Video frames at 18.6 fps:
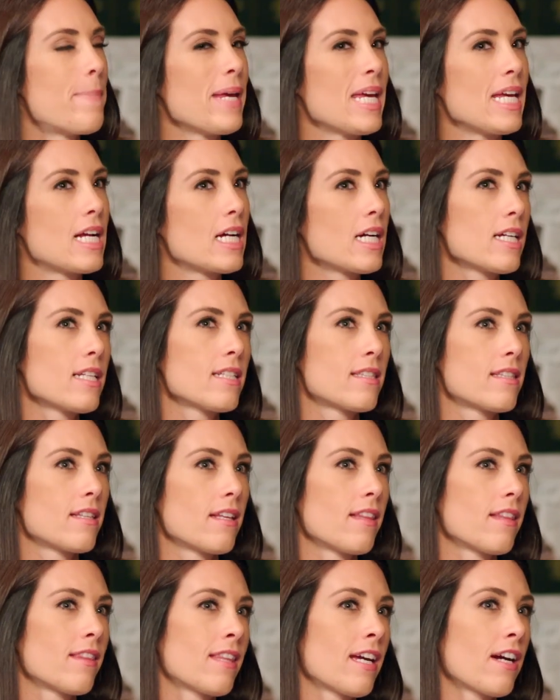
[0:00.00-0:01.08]
Because
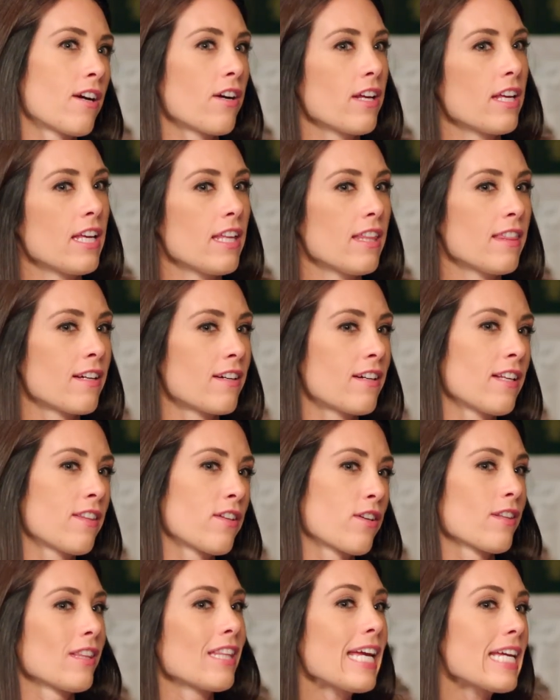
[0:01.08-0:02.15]
they're
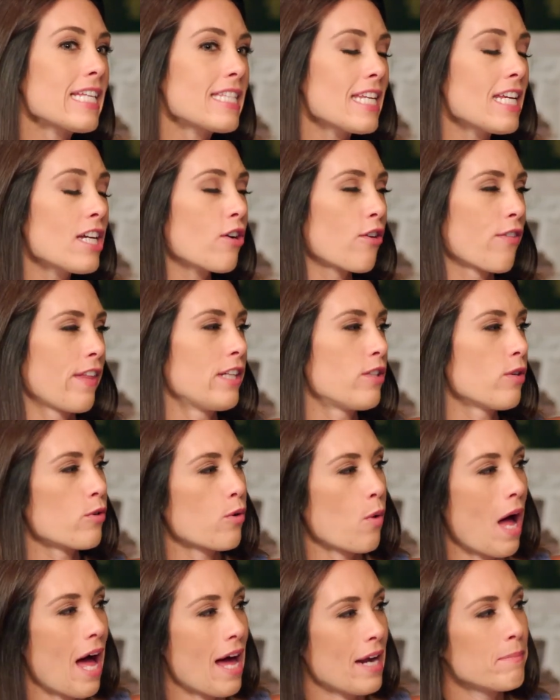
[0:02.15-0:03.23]
either lazy or they don't
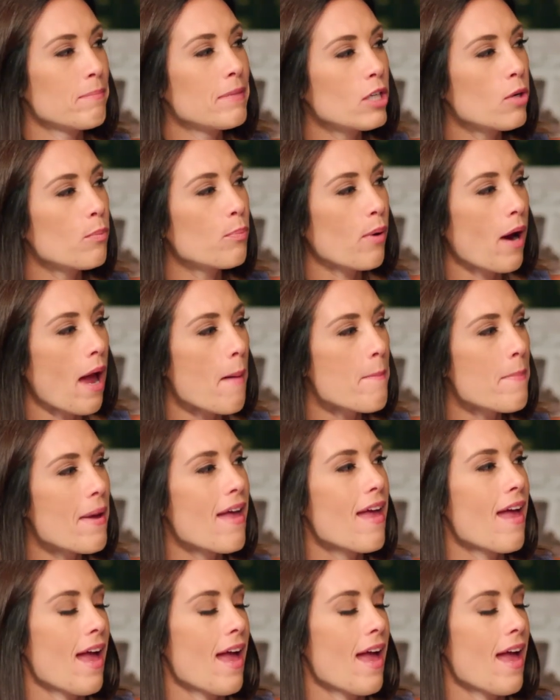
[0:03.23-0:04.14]
know how to meal prep.